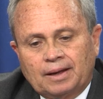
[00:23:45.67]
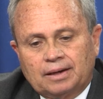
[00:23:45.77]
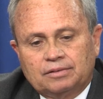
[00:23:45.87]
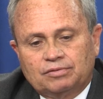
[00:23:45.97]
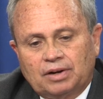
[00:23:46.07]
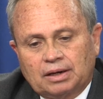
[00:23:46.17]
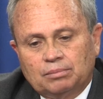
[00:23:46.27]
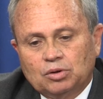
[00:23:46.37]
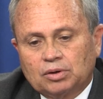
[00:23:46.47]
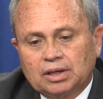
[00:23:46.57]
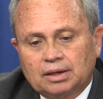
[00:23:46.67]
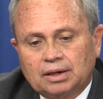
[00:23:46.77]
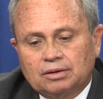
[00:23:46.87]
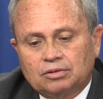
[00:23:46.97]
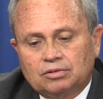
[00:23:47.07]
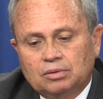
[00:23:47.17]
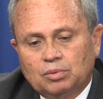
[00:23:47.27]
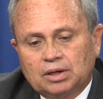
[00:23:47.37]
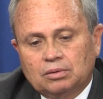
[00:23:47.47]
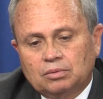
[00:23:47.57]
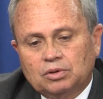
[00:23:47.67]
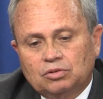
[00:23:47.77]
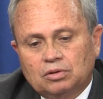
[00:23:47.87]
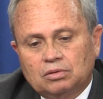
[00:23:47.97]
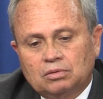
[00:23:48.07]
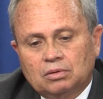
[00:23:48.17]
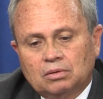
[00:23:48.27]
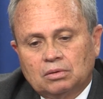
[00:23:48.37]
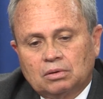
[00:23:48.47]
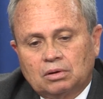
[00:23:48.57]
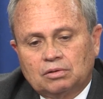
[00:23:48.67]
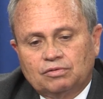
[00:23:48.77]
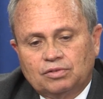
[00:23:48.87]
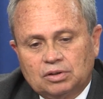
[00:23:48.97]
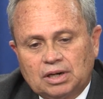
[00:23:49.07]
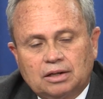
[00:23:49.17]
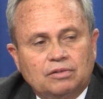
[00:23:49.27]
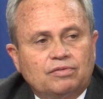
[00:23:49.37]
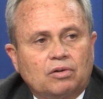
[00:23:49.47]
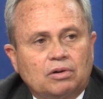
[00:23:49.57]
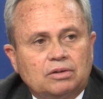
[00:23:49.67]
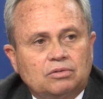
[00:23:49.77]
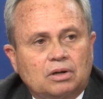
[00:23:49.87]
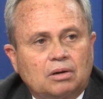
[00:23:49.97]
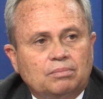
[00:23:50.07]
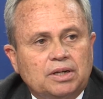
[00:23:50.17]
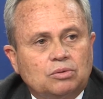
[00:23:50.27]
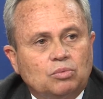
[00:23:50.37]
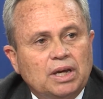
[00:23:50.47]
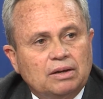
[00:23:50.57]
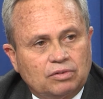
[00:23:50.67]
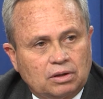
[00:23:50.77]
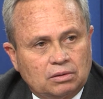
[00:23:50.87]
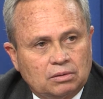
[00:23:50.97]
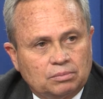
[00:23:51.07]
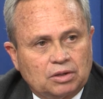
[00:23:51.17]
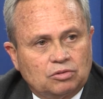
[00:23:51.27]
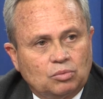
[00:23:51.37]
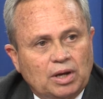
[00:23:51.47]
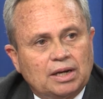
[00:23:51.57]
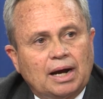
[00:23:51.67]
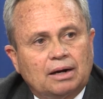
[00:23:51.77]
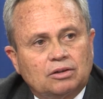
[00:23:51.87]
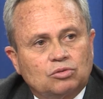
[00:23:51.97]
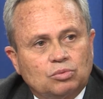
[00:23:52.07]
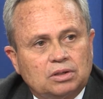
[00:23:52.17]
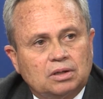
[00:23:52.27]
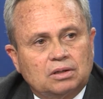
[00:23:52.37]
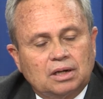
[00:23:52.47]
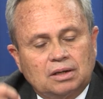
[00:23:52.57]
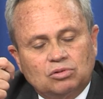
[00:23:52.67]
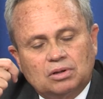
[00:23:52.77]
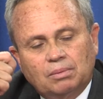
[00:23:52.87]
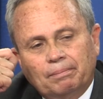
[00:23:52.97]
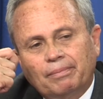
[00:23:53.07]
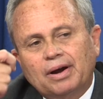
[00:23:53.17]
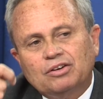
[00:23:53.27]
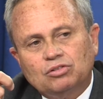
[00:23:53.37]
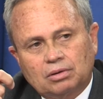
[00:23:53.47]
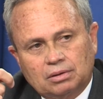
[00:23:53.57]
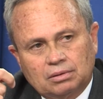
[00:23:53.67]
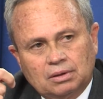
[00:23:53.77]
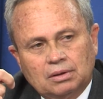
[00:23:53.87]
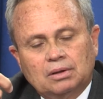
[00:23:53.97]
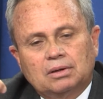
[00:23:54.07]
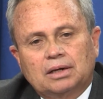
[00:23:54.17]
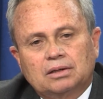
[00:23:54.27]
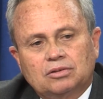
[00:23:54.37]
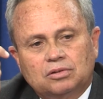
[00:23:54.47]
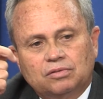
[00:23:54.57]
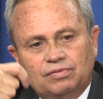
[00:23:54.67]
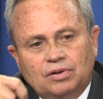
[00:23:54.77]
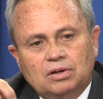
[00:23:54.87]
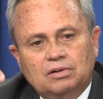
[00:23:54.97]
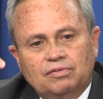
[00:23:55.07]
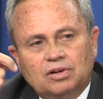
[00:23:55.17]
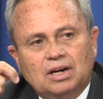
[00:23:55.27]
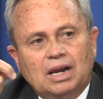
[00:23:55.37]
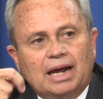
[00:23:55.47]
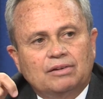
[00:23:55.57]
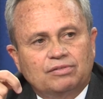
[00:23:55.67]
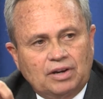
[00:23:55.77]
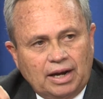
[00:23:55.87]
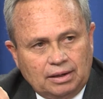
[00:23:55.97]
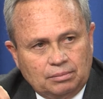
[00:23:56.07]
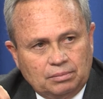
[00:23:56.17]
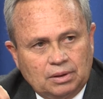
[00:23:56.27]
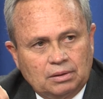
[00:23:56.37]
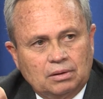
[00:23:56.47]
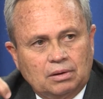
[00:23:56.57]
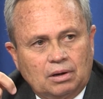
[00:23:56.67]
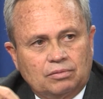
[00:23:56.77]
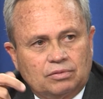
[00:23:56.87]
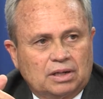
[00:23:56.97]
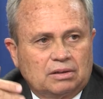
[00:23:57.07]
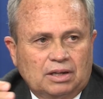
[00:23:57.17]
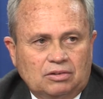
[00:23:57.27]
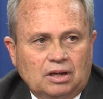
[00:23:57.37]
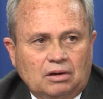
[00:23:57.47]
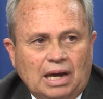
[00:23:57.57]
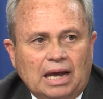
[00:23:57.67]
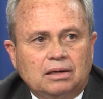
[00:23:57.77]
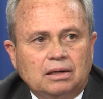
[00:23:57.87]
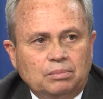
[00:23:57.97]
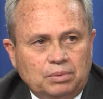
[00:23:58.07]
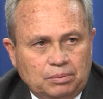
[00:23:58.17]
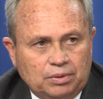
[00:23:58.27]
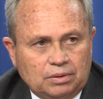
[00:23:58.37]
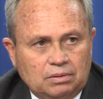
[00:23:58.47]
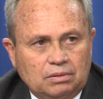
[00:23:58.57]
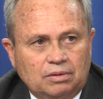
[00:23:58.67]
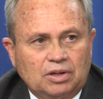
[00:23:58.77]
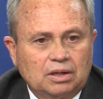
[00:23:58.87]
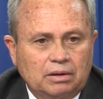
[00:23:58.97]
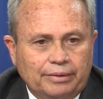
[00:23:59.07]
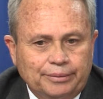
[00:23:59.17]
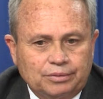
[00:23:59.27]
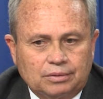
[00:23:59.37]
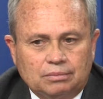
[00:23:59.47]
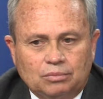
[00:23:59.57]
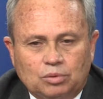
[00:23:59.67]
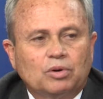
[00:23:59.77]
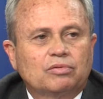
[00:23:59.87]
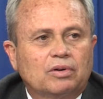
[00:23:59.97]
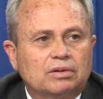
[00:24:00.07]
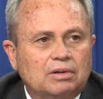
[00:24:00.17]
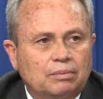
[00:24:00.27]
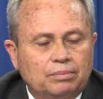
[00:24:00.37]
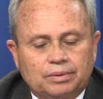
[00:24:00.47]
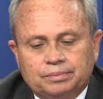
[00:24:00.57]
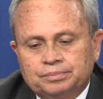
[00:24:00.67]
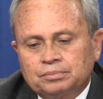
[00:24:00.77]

And in fact, I'm looking at that to see whether we should convert that deferral into a complete waiver. Because the way the Act is written, it, it gives you the impression that it's deferred for the lifetime of, like, let's take elderly people living in a house in Woodbrook, for example,